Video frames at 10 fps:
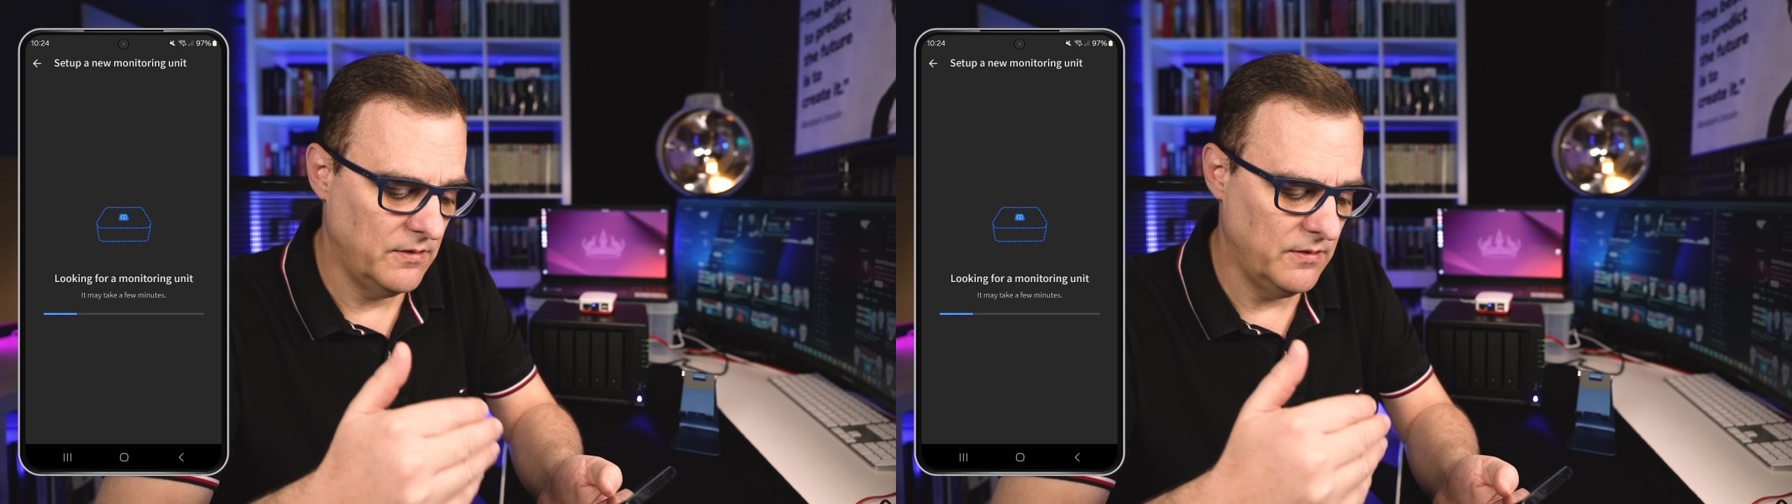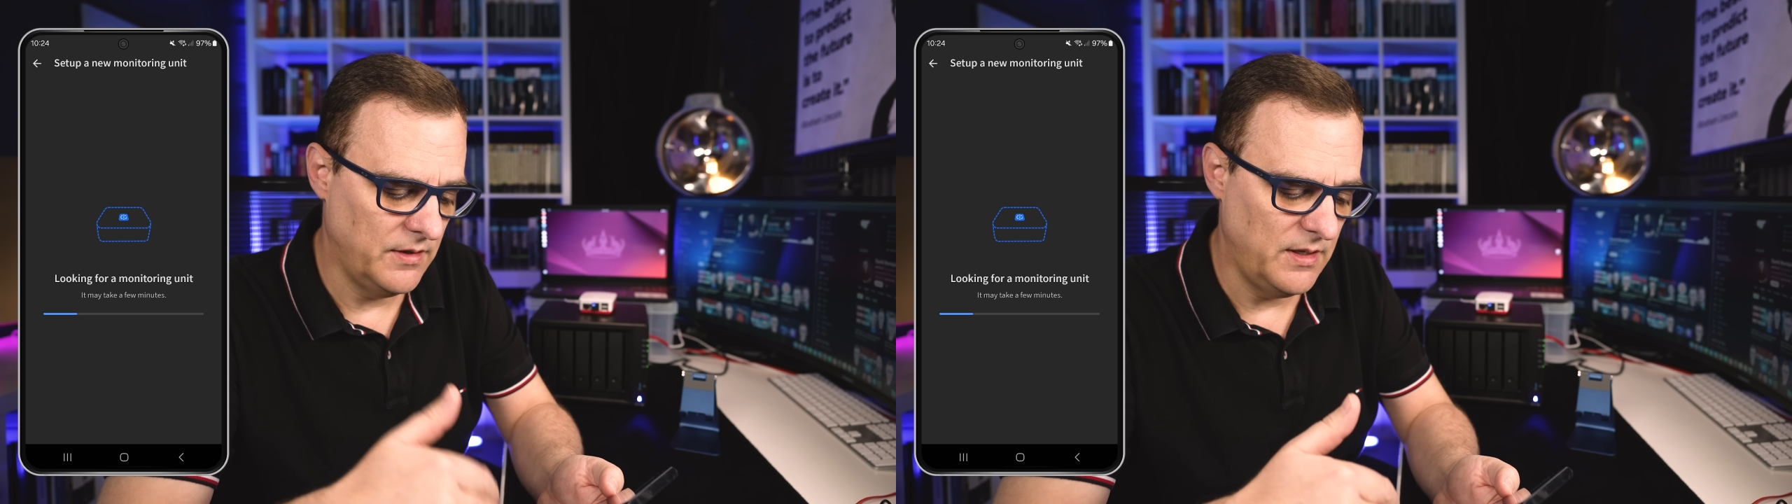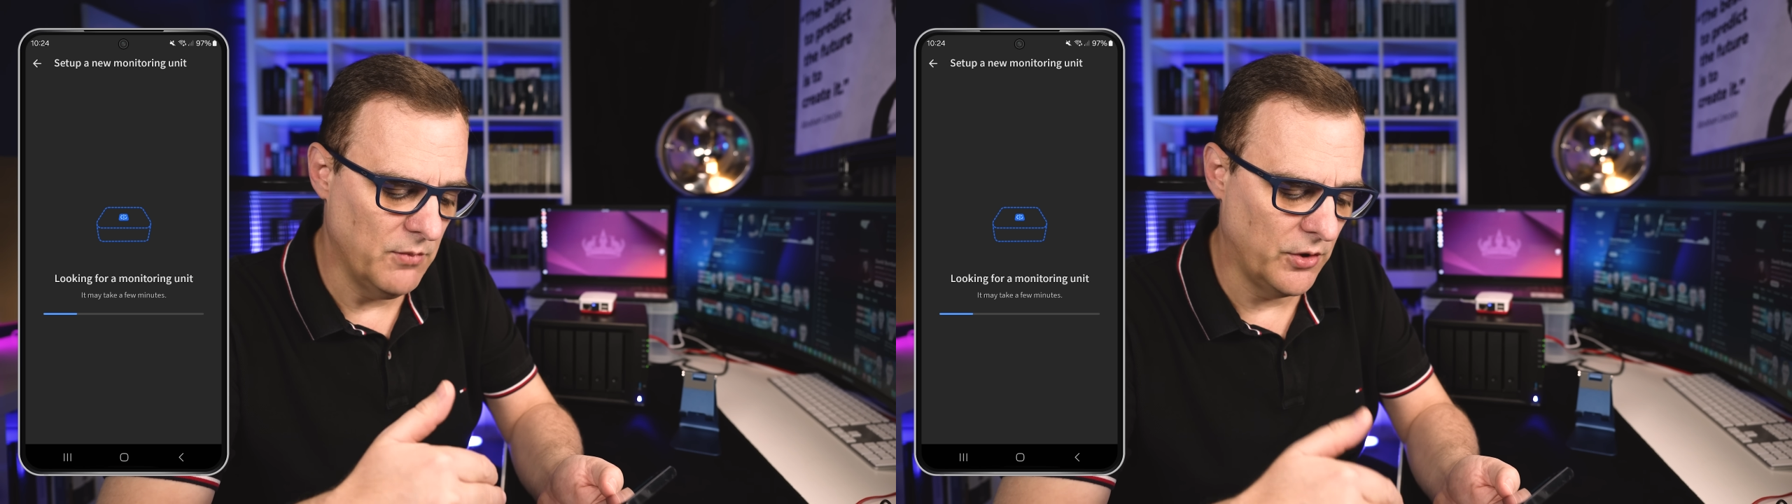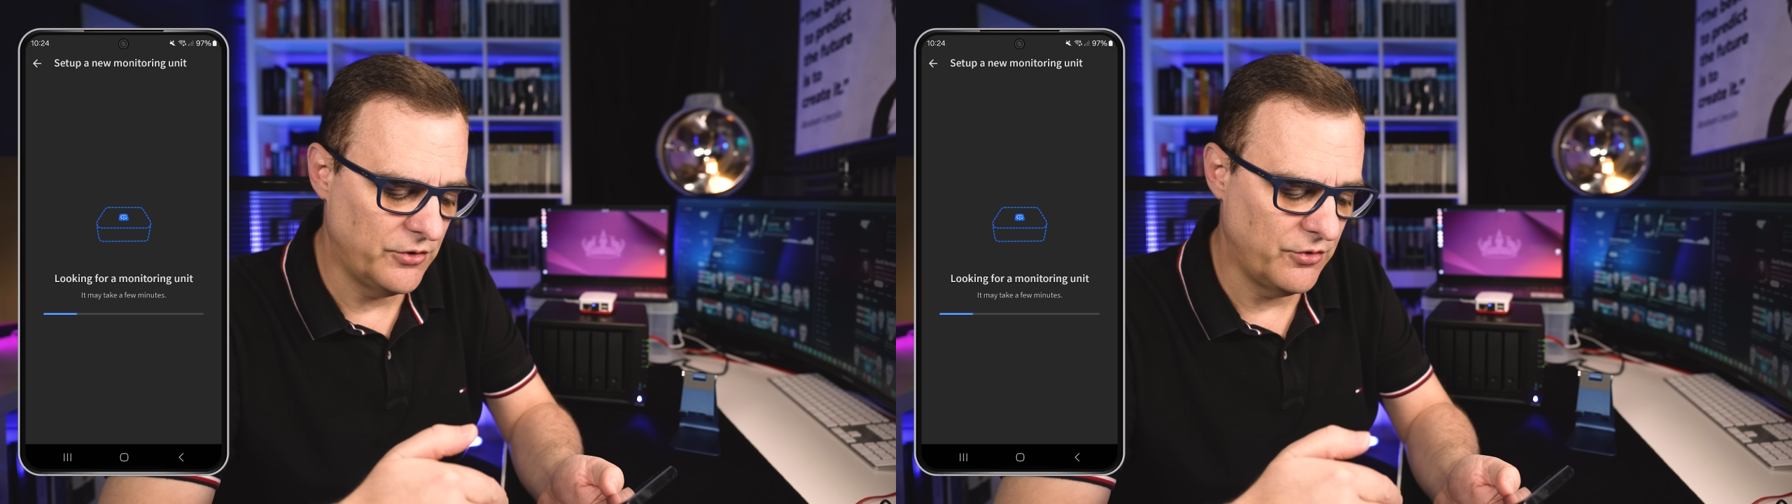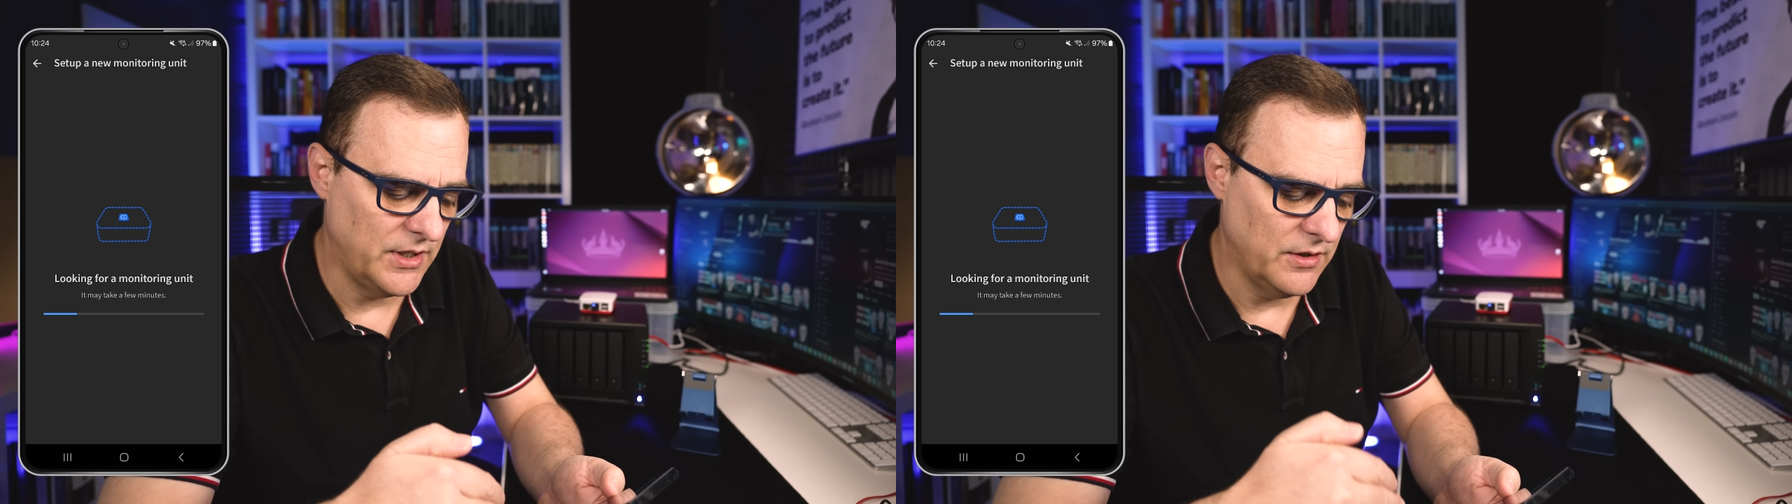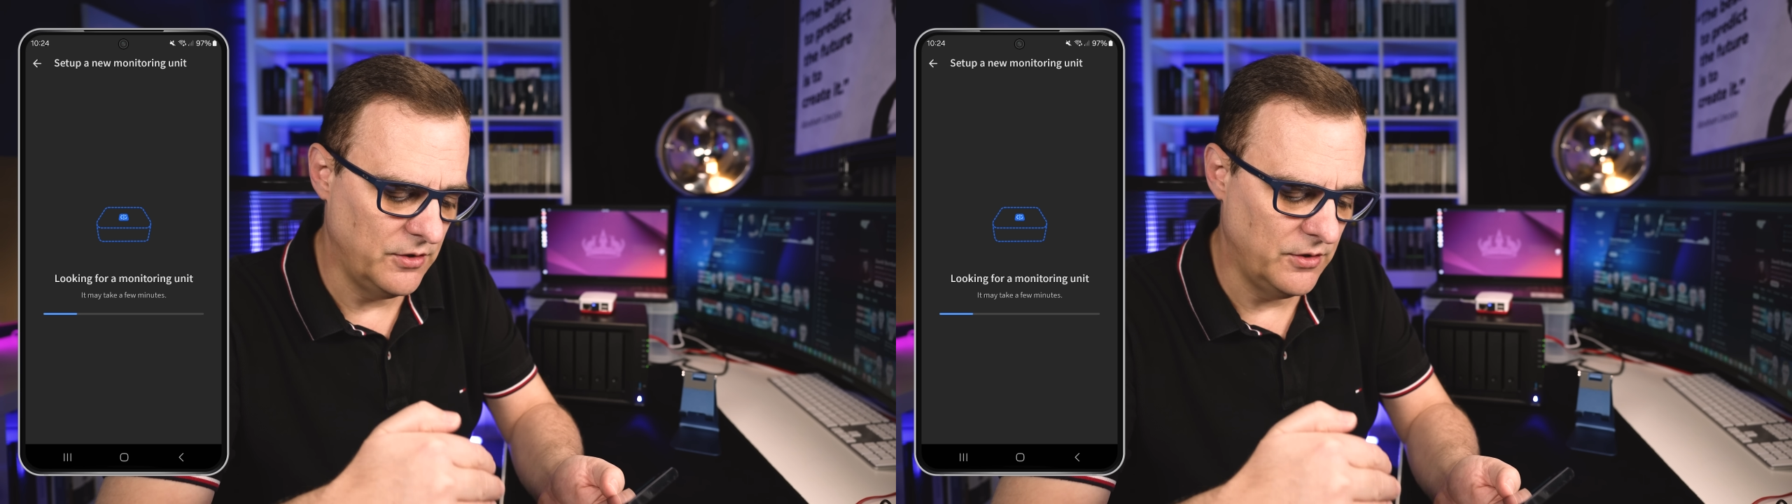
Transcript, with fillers: the monitoring